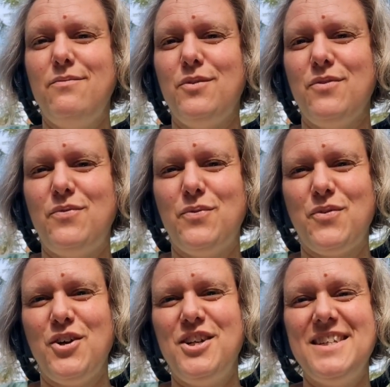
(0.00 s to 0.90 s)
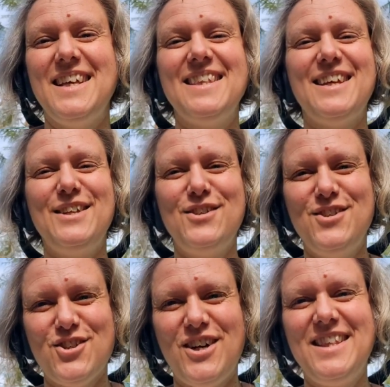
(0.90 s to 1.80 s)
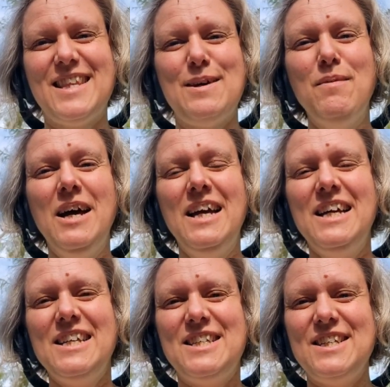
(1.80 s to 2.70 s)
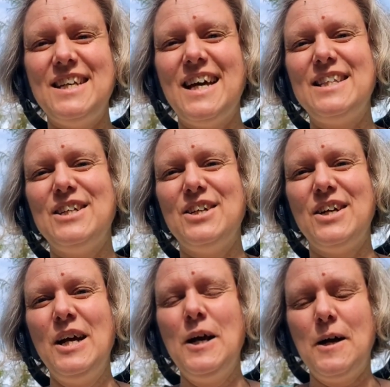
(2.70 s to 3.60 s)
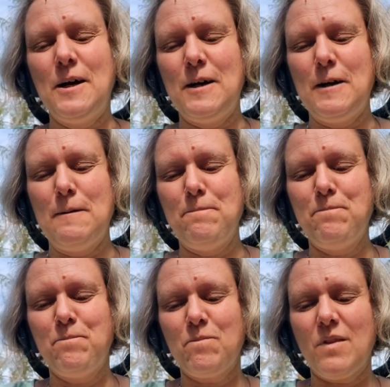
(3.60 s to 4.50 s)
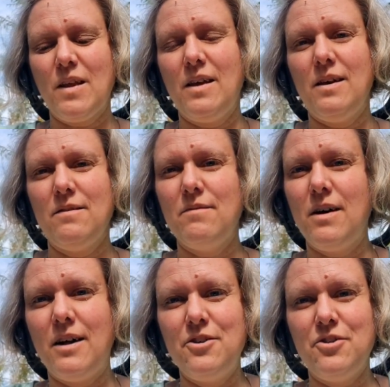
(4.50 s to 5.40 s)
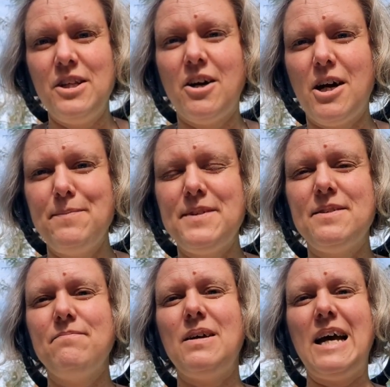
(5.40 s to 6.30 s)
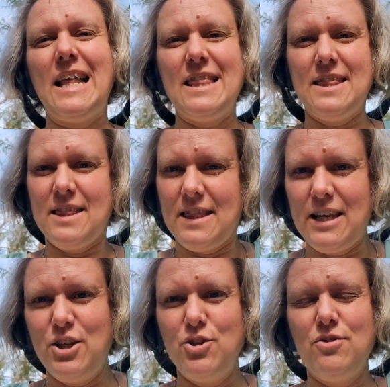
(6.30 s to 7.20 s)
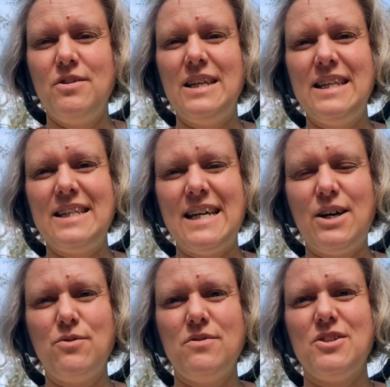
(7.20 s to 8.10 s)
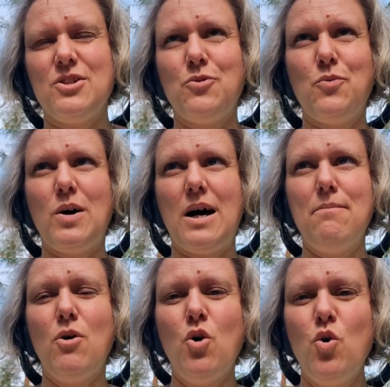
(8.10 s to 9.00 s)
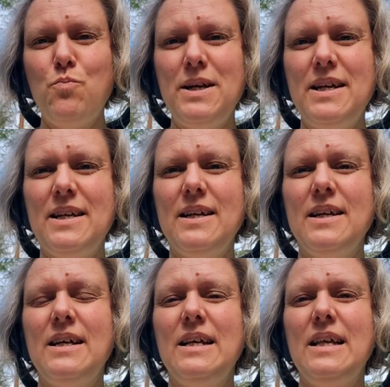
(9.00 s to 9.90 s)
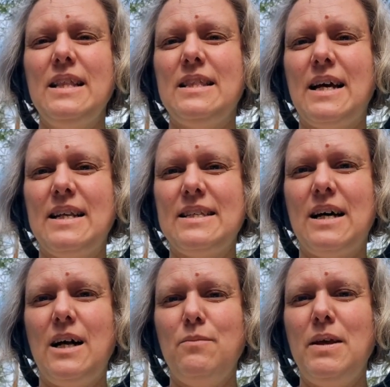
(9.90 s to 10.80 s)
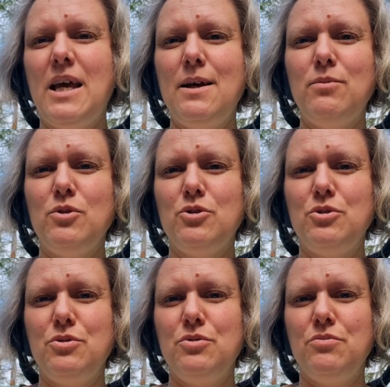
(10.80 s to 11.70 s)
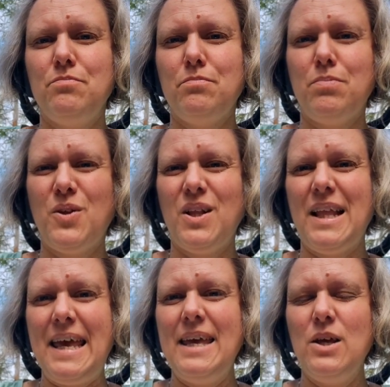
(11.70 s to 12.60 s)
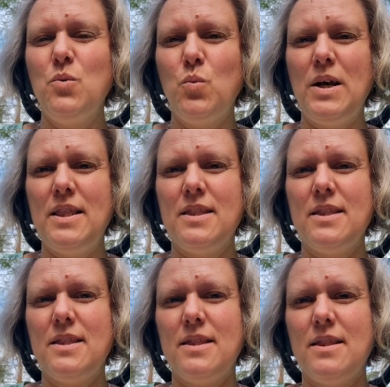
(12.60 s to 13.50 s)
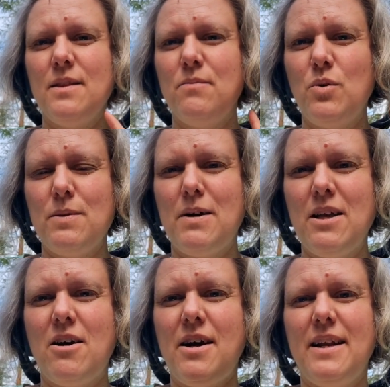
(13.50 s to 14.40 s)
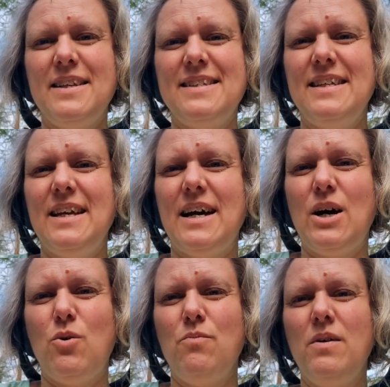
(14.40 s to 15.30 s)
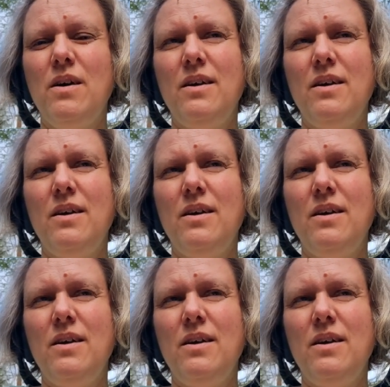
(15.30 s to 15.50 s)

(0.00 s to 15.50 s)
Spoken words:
for the front, and then you join them together under the arms, and then you knit down. So I'm hoping that I'll be able to play with my yarn and see how